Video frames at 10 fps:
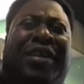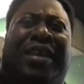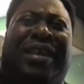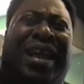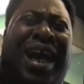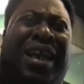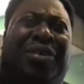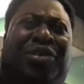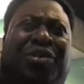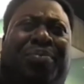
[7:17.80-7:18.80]

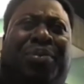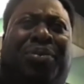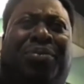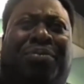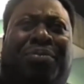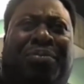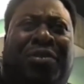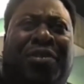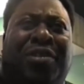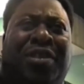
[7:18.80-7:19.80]
knowledgeable,
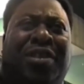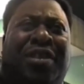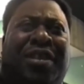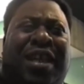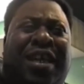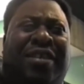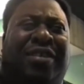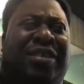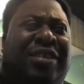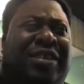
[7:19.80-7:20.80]
and had a
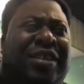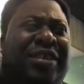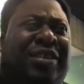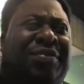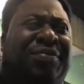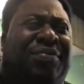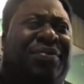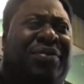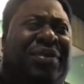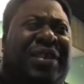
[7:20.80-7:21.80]
sense of
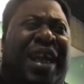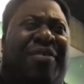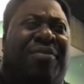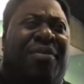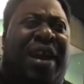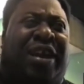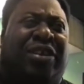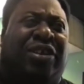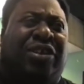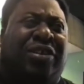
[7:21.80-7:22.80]

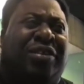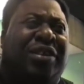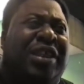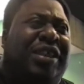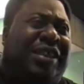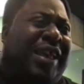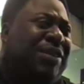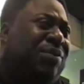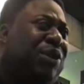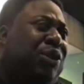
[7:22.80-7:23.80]
direction. See,
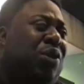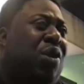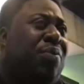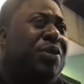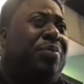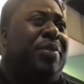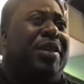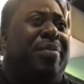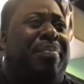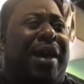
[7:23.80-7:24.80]
that's what S.U.R.E always
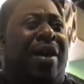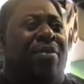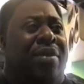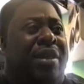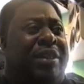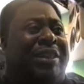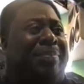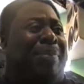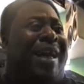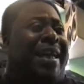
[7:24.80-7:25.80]
been about,
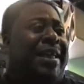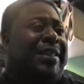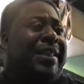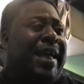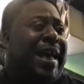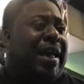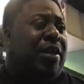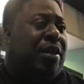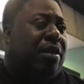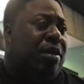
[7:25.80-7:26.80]
spotting
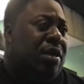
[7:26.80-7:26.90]
talent